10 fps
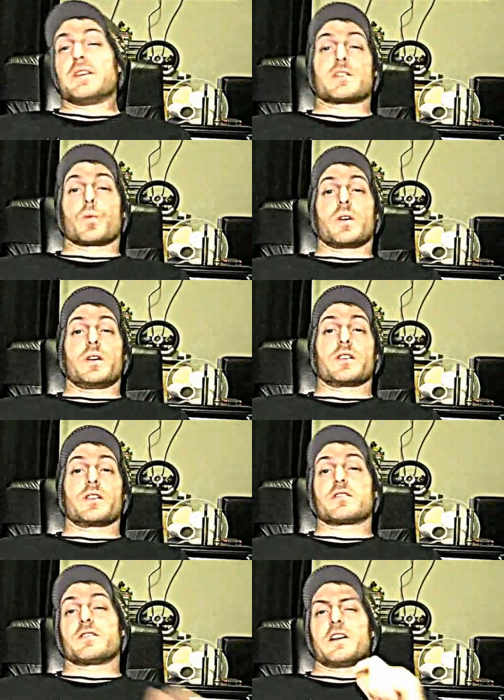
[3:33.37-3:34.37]
I've been to
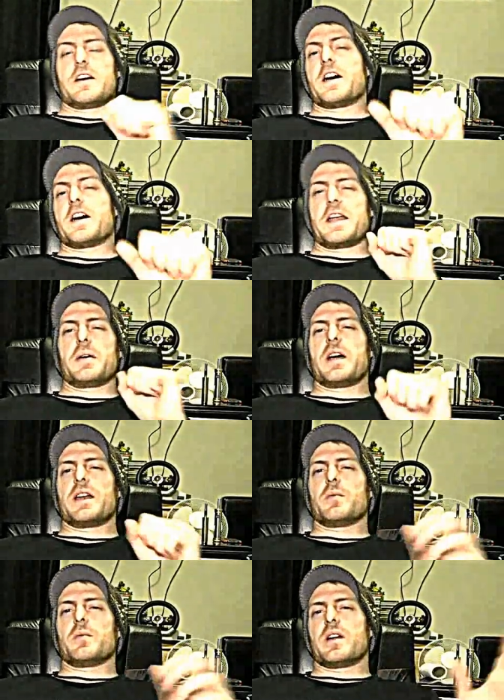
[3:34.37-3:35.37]
work and stuff like that,
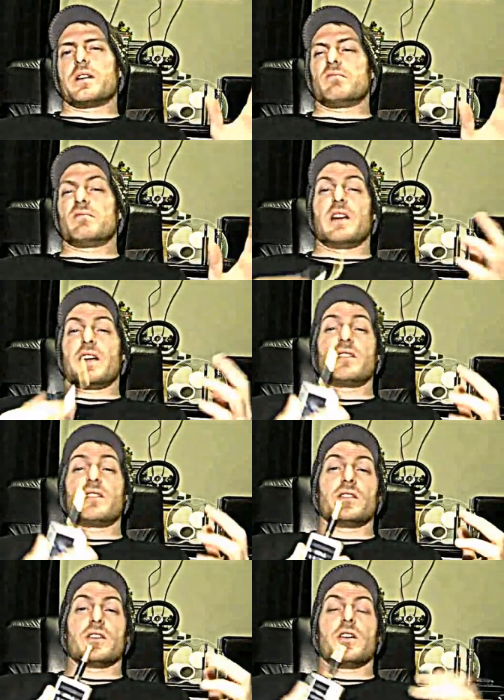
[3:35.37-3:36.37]
and I, and I, and I